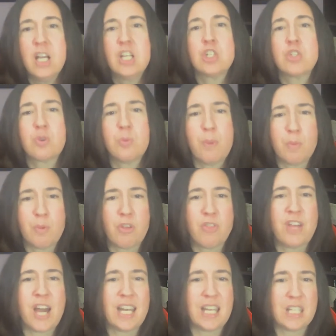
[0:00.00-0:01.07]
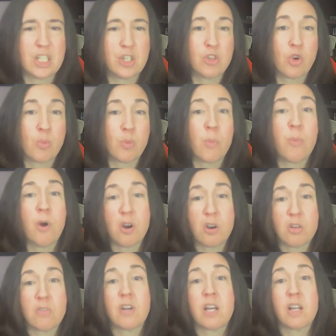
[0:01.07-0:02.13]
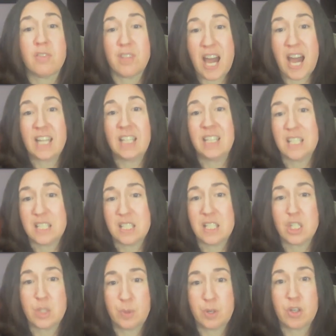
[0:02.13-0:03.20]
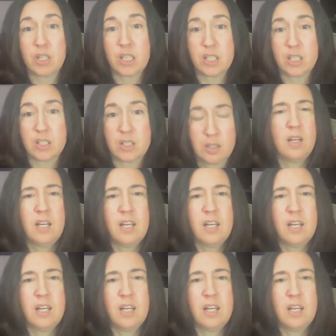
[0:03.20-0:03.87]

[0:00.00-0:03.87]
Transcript: just remember that that is a normal part of kind of the adolescent experience.